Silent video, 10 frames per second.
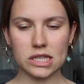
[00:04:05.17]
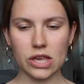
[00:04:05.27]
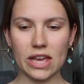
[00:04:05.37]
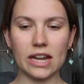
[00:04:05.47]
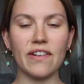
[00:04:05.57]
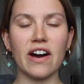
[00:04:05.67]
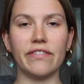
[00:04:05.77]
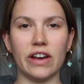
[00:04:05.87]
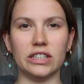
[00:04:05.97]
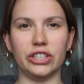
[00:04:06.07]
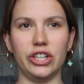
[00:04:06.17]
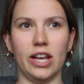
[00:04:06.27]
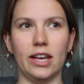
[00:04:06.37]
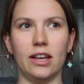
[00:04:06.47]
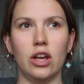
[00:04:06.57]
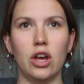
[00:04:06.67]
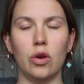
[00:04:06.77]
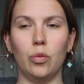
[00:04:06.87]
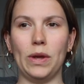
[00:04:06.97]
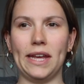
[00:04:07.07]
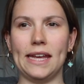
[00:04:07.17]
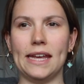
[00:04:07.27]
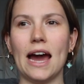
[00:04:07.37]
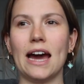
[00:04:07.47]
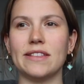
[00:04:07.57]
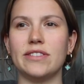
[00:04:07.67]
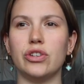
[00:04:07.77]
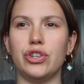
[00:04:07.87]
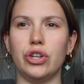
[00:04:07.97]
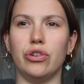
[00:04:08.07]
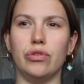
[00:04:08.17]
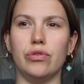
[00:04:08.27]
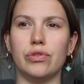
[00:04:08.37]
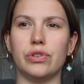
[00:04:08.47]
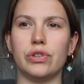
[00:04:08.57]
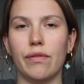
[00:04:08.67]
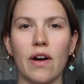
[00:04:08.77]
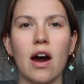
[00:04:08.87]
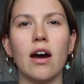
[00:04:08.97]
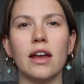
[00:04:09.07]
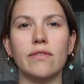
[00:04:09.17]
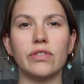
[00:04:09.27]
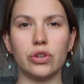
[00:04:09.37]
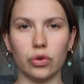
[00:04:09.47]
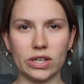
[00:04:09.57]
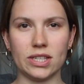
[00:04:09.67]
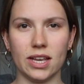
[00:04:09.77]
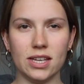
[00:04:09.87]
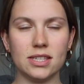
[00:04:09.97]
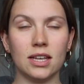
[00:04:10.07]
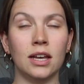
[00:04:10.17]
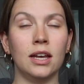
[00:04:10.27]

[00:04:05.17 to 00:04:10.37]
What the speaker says: so the end of our first year, we had to choose 5 choices.